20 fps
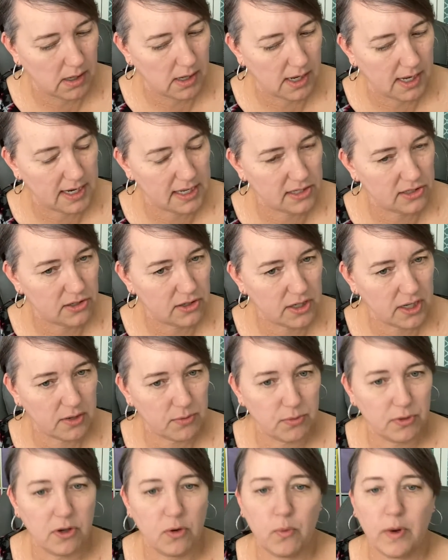And he's looking
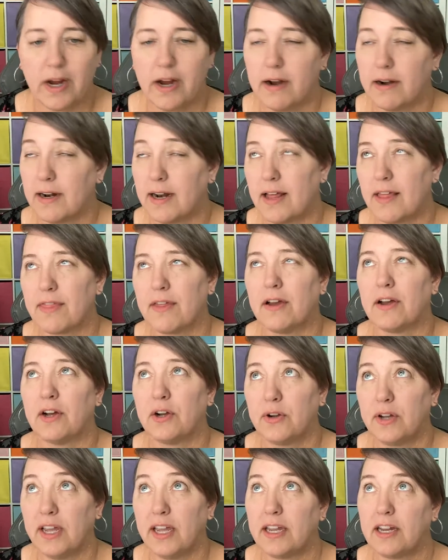real weird. And I thought,
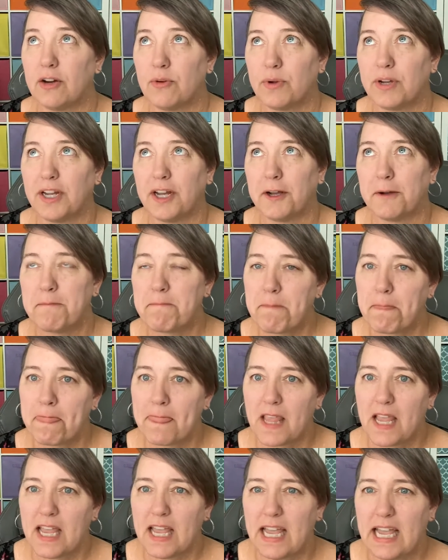okay, here we go.
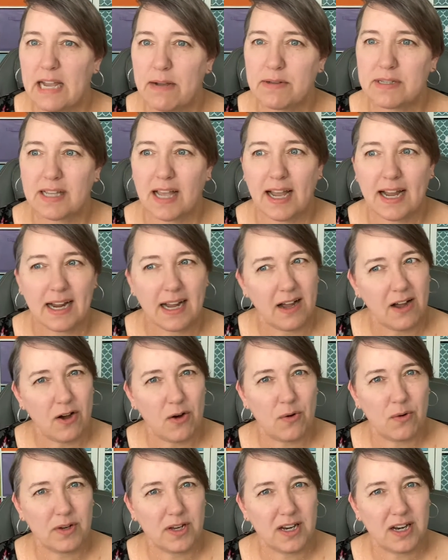He was like,
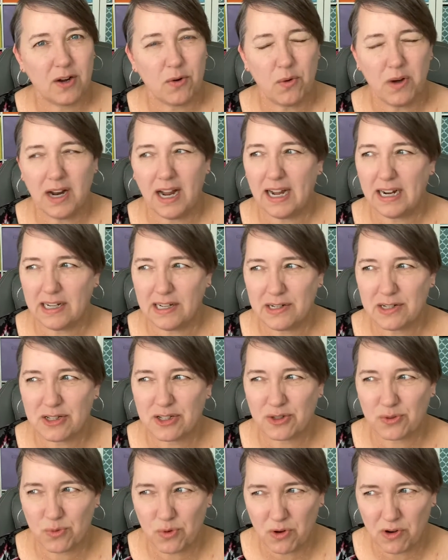"Oh, you know what? I could have
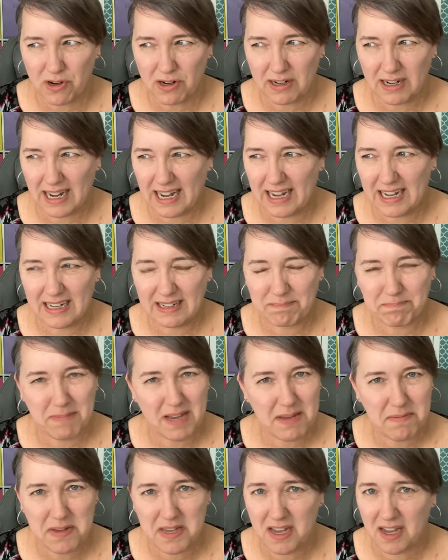sworn
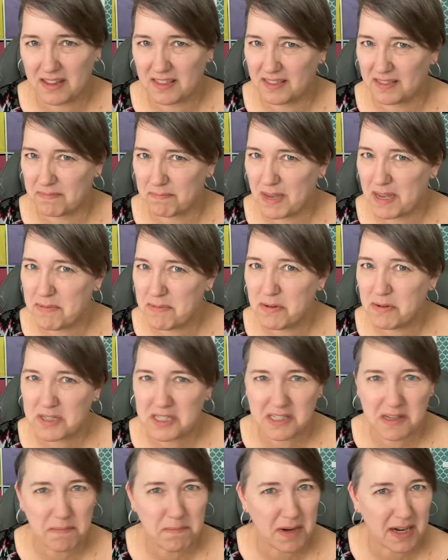maybe it
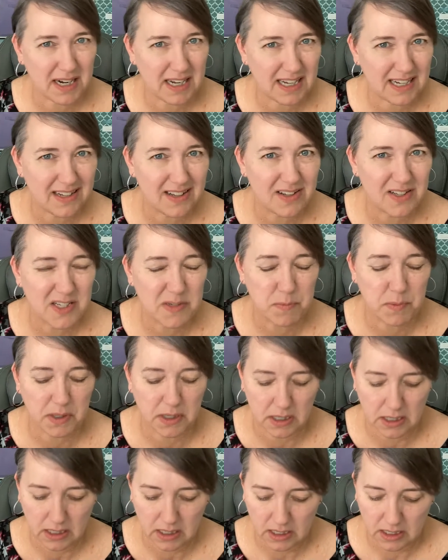was somebody else,
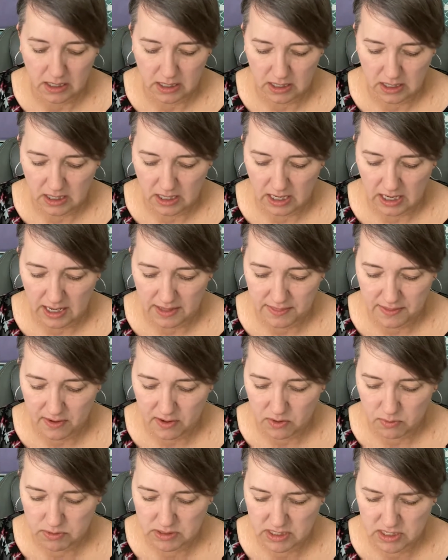but I
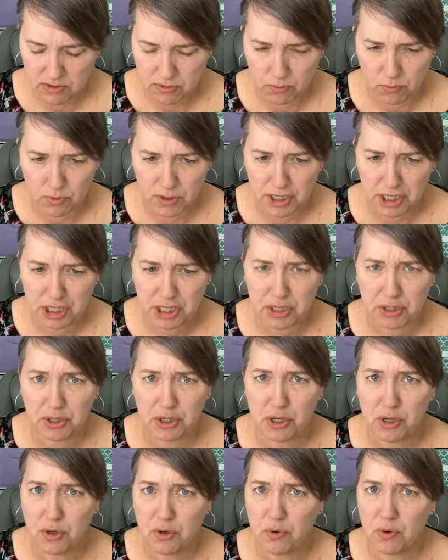thought it was either one of
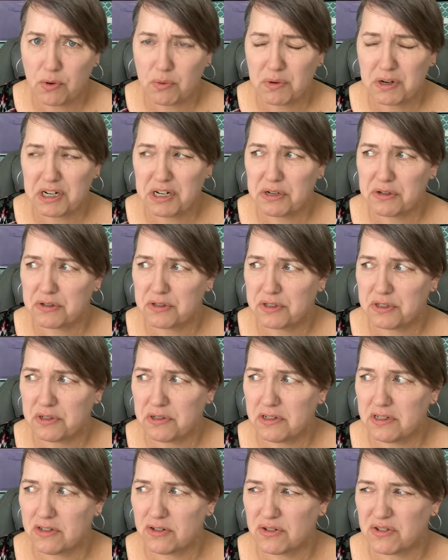you or one of your
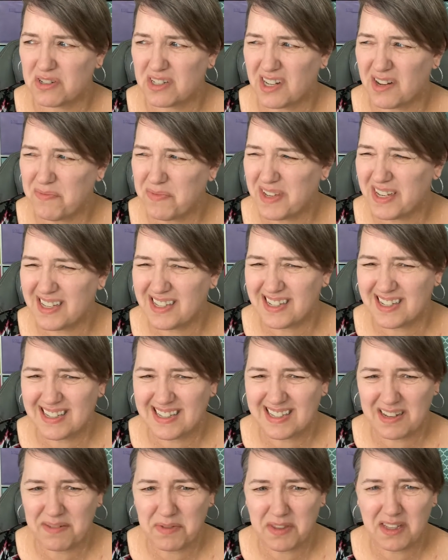students or something said
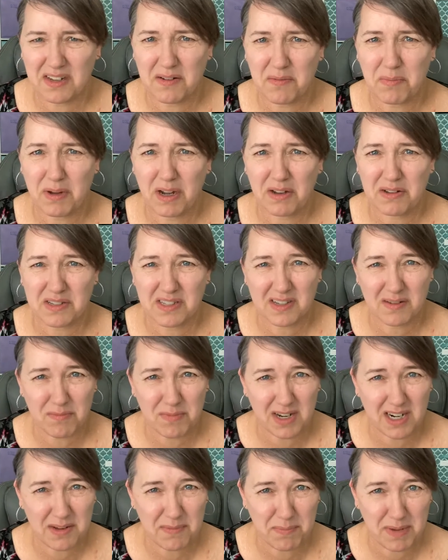something about
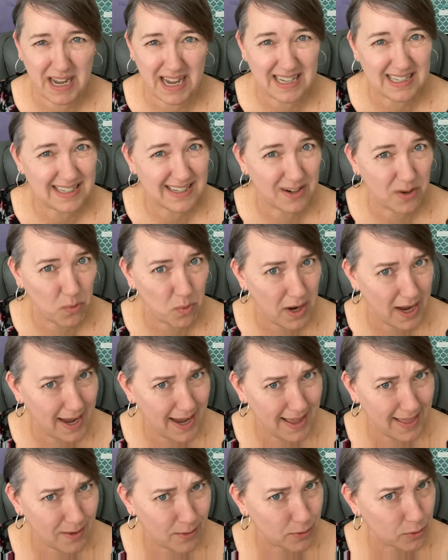somebody passing
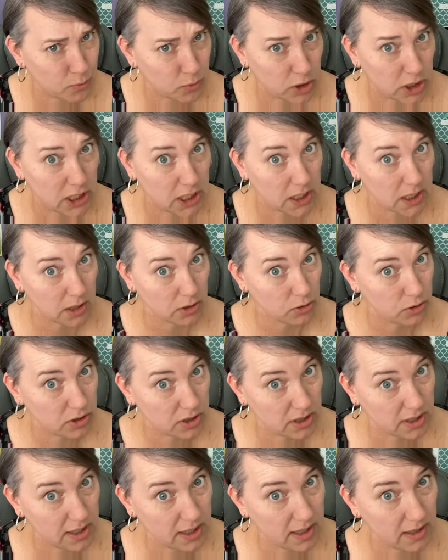away that was really close
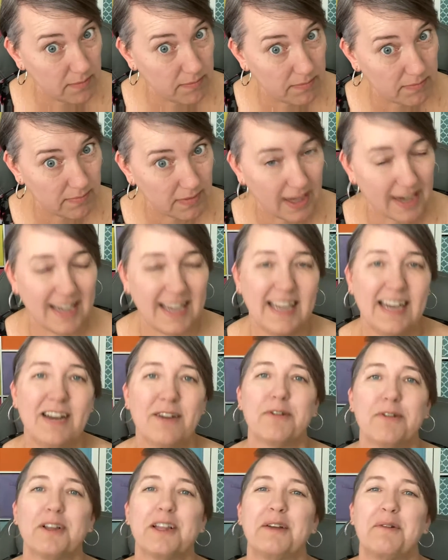to them." Like, he
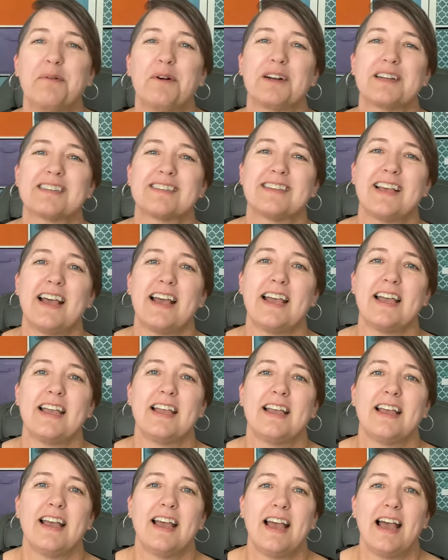didn't really wanna
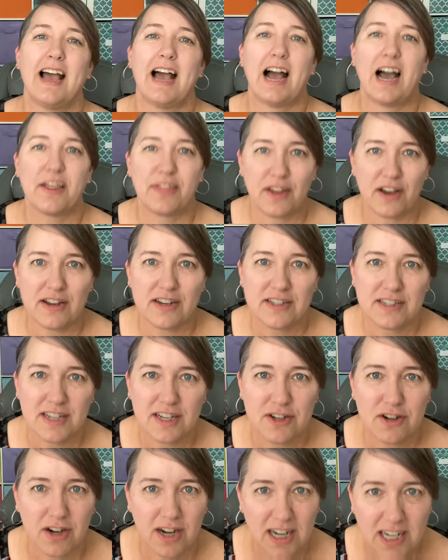say, "I thought you
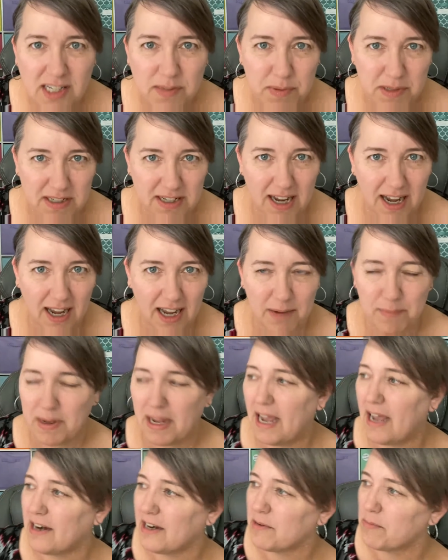said your husband died, but
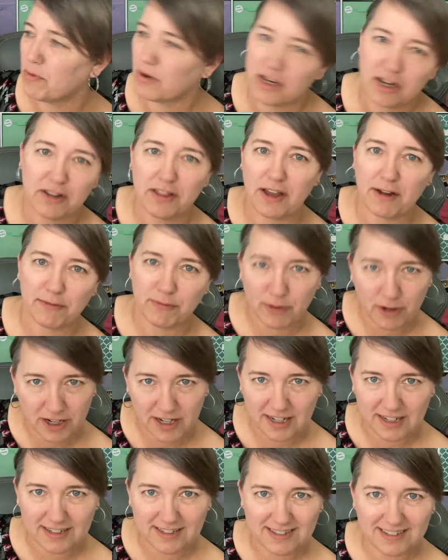how did he bring you that
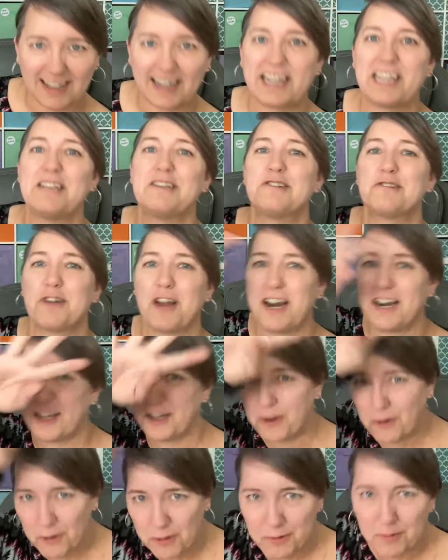fridge?" Like, he's trying to
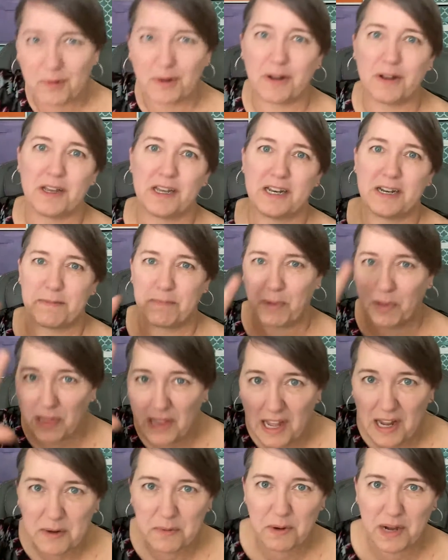go in a
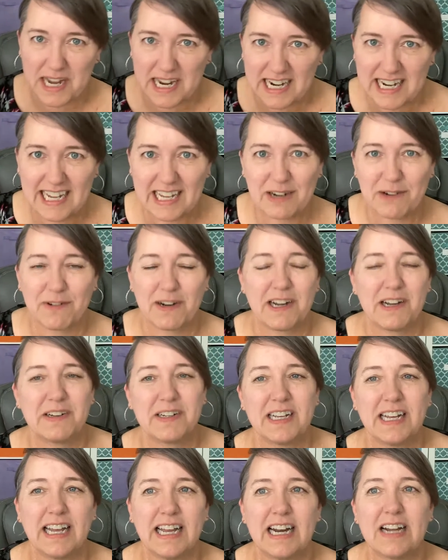polite way to get around
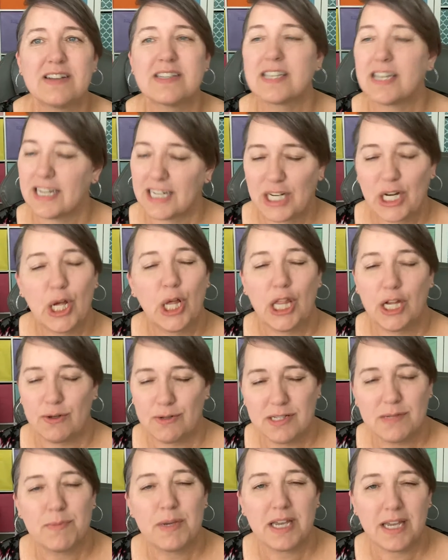it, and I was like, "No, that
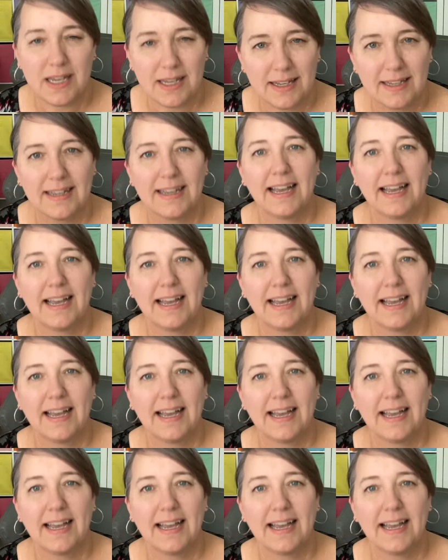was me.